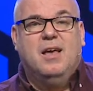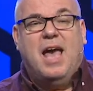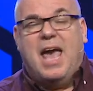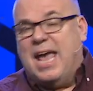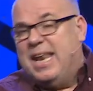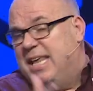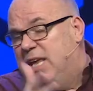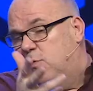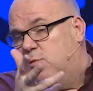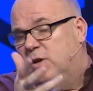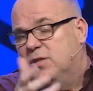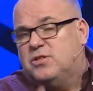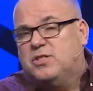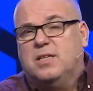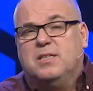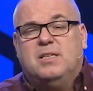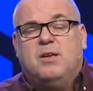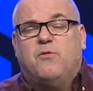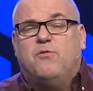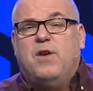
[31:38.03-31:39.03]
And He wants
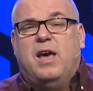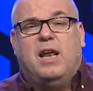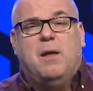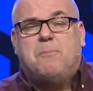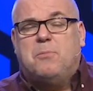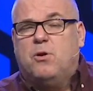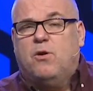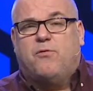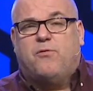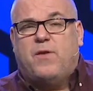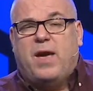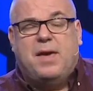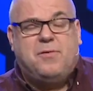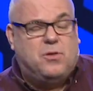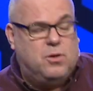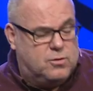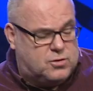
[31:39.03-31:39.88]
to develop your faith.